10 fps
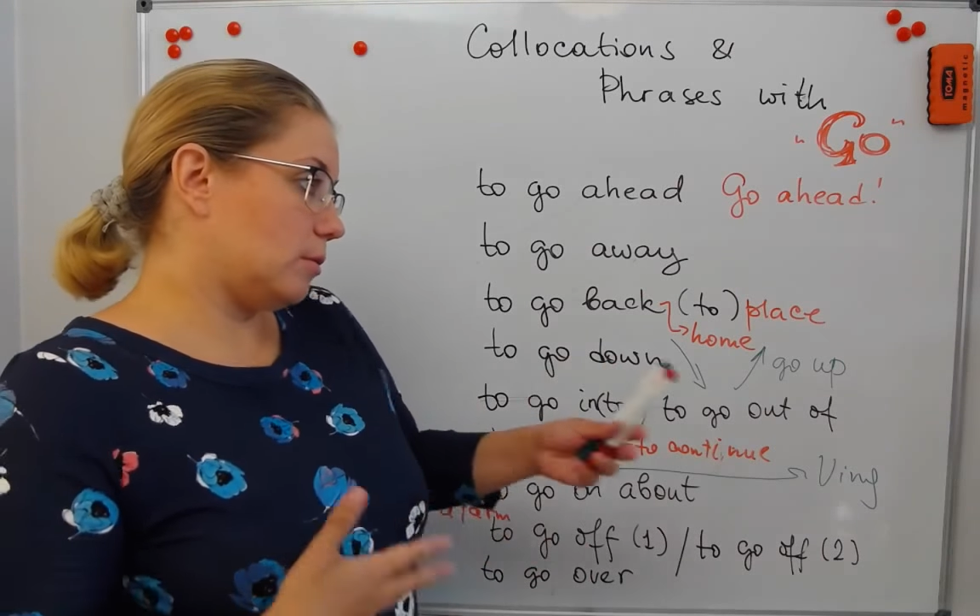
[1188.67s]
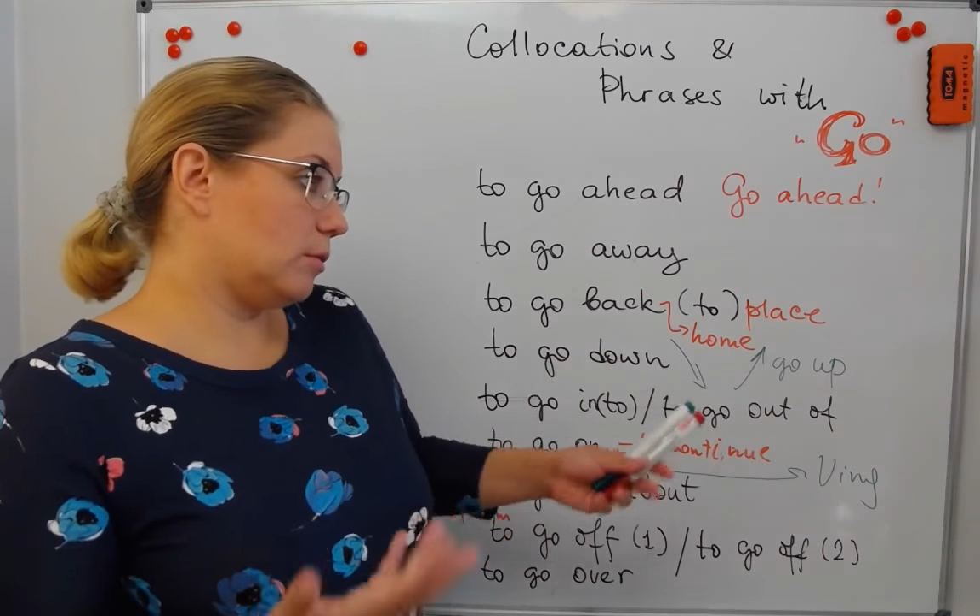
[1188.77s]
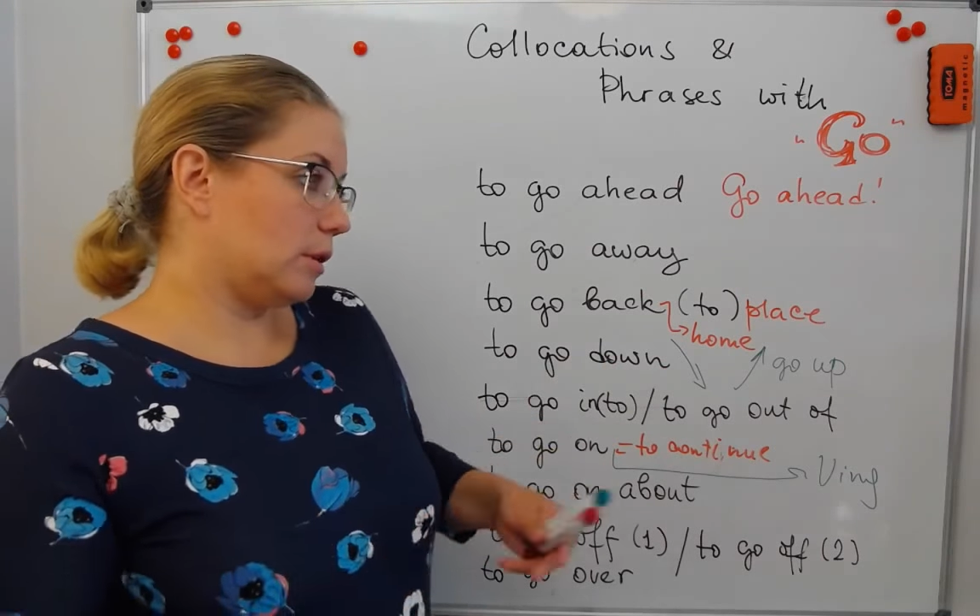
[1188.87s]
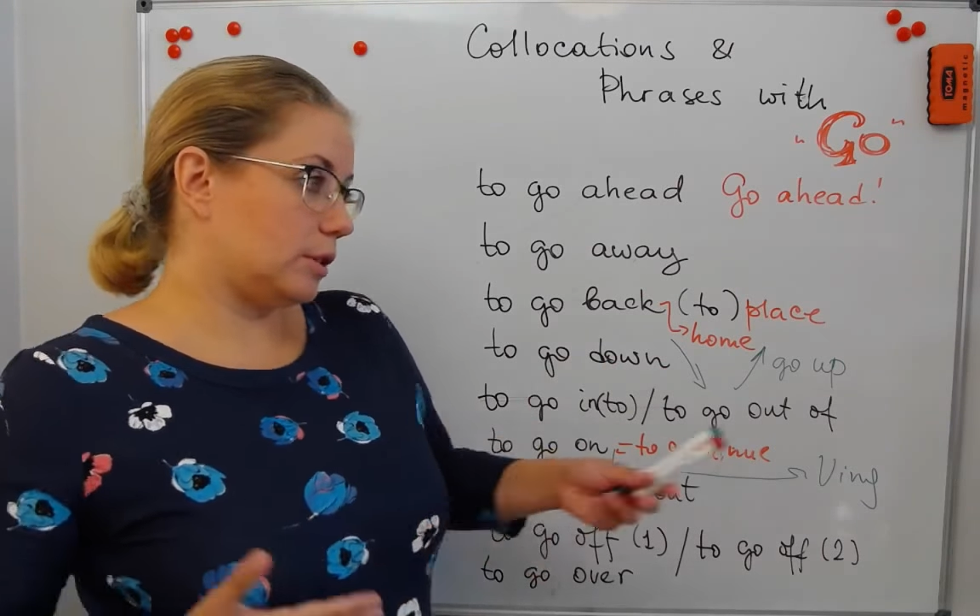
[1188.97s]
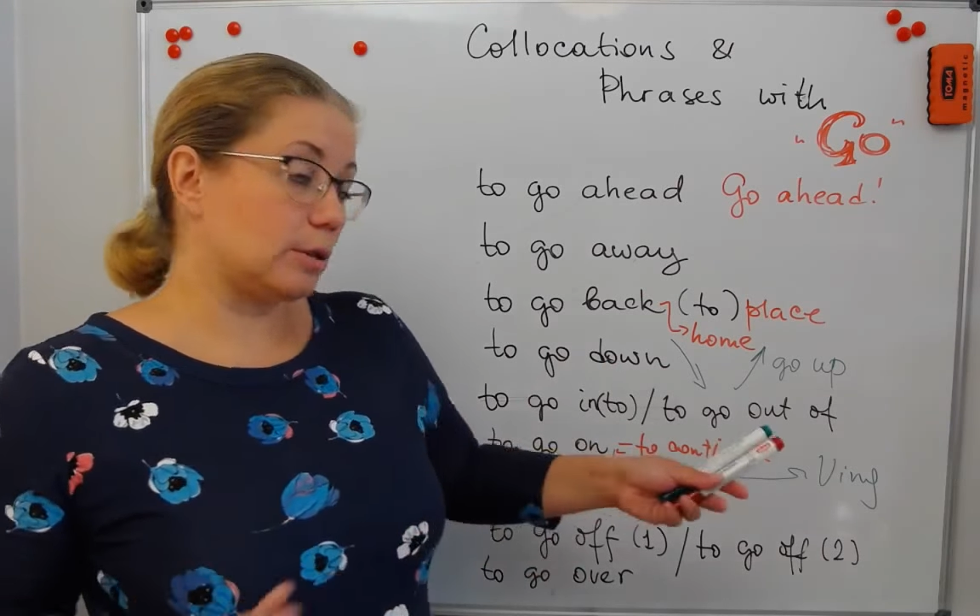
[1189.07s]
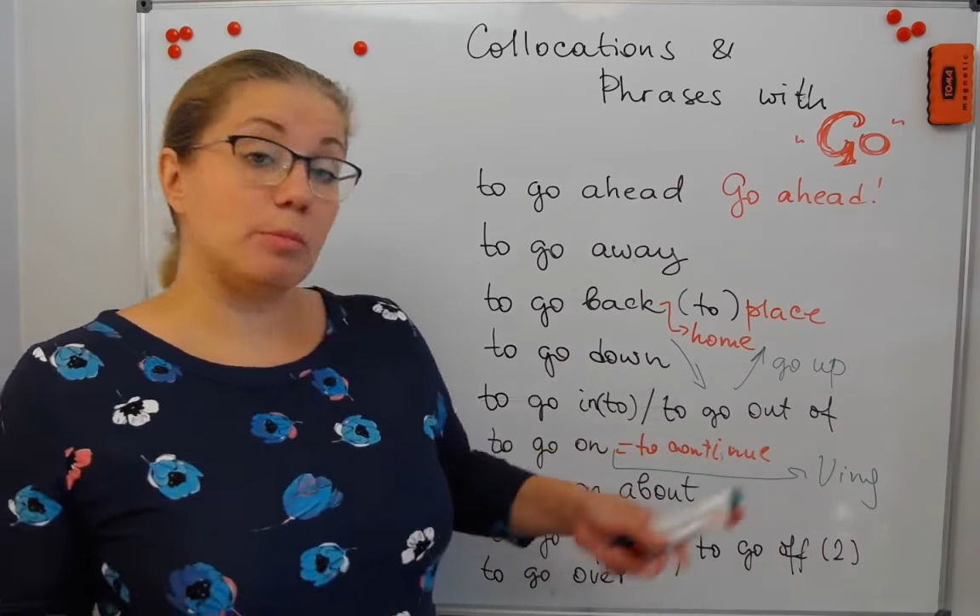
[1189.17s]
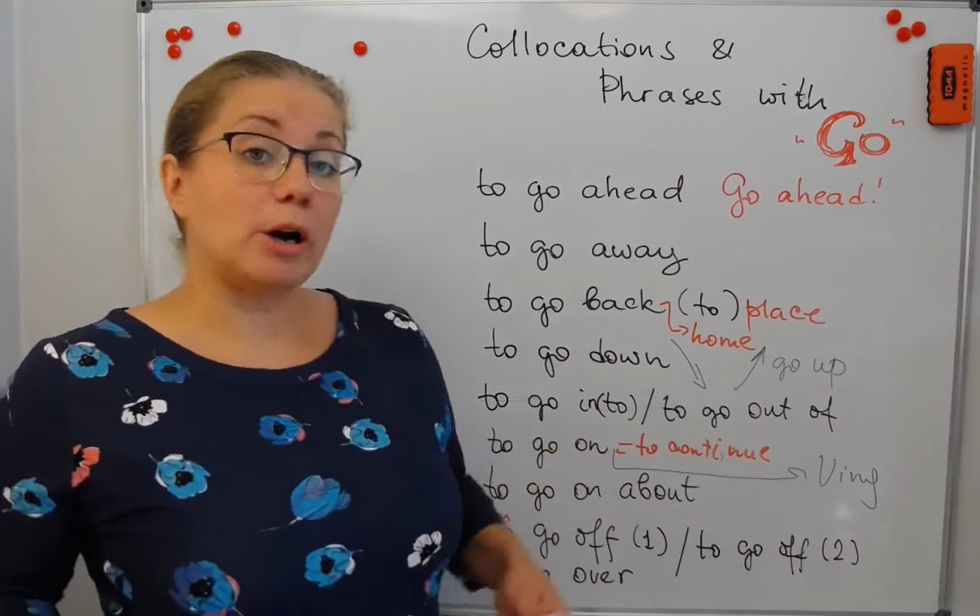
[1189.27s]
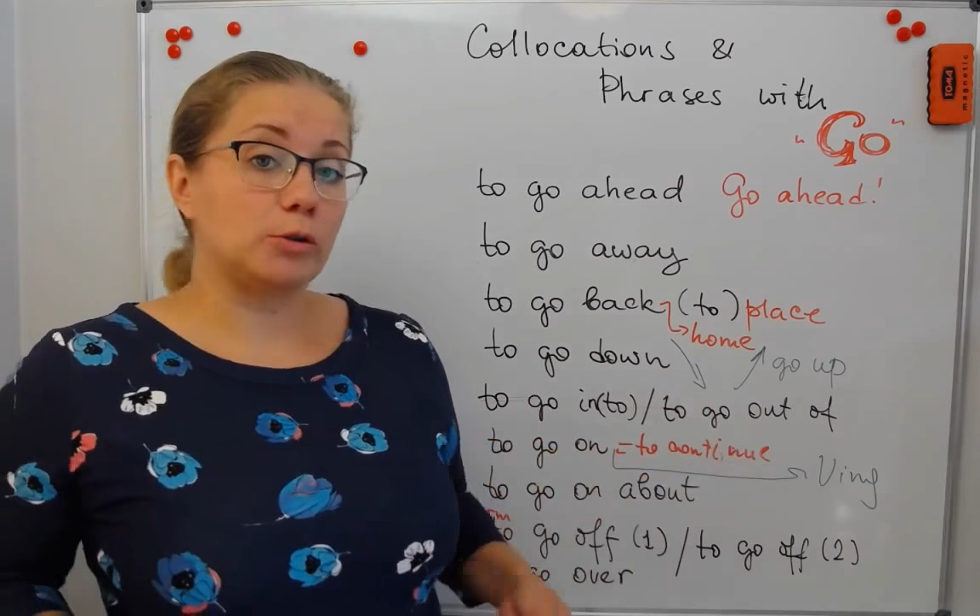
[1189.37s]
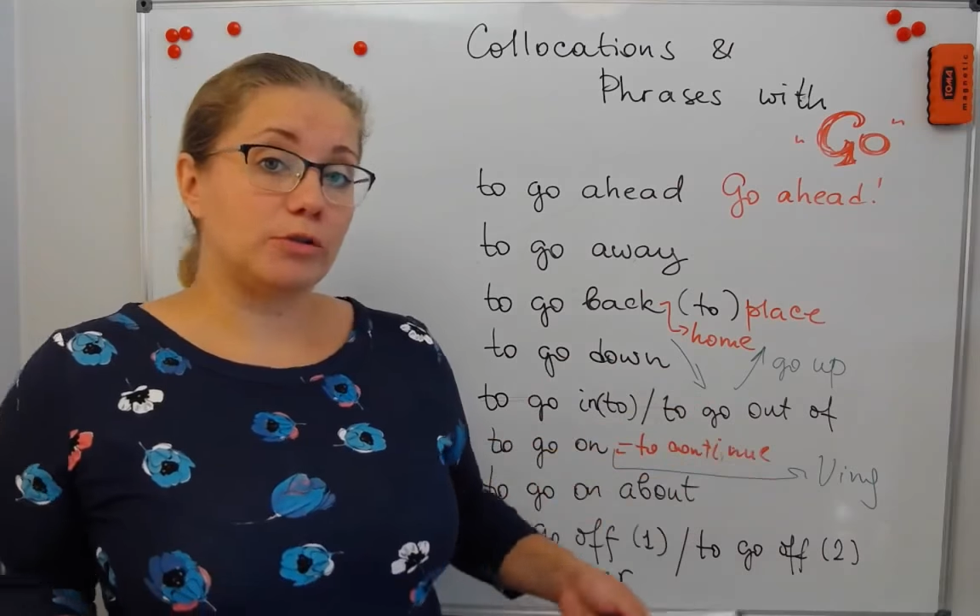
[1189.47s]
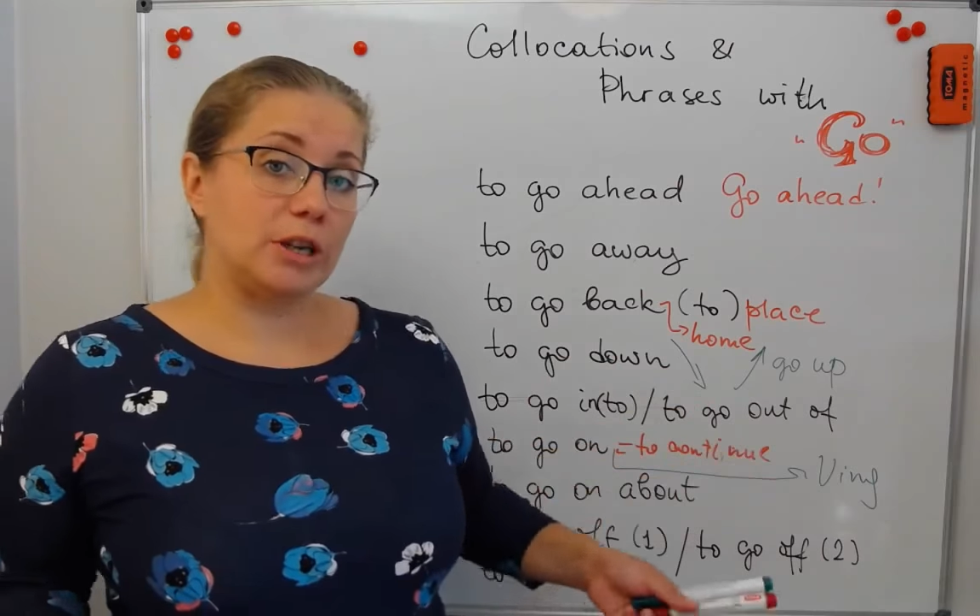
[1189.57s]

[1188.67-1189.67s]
it about